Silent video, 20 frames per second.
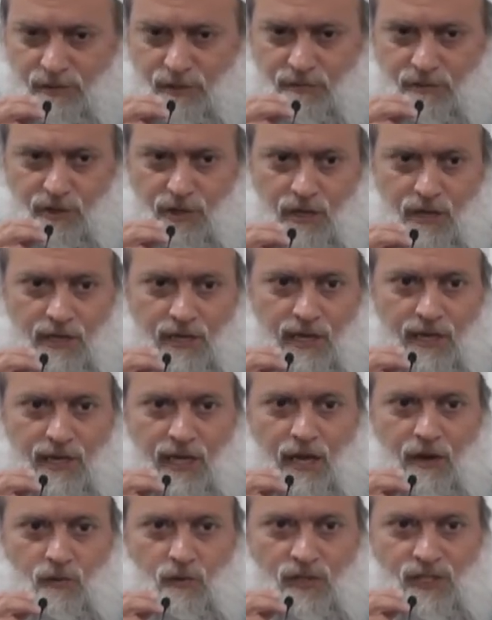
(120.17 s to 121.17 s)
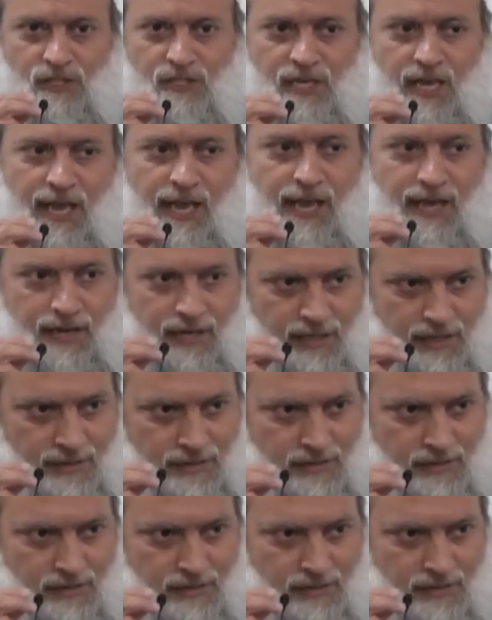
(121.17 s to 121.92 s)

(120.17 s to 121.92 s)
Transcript: Jibreel cannot withstand